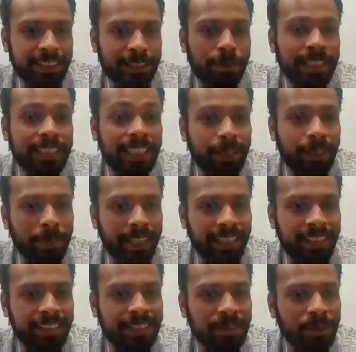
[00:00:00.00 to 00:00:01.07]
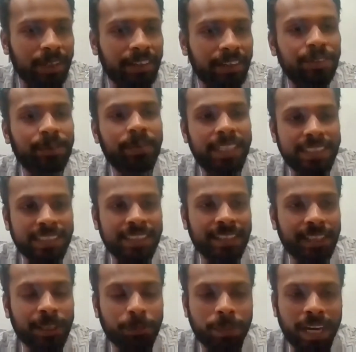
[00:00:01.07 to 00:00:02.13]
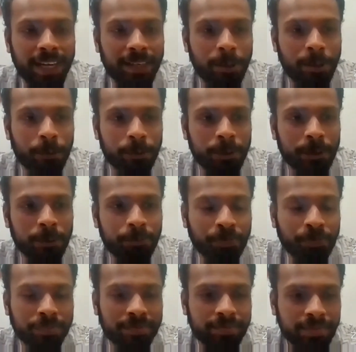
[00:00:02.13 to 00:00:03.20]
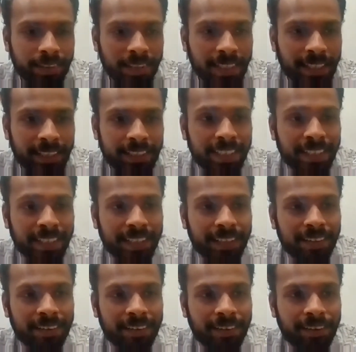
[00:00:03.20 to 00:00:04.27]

especially parents who are from engineering background, they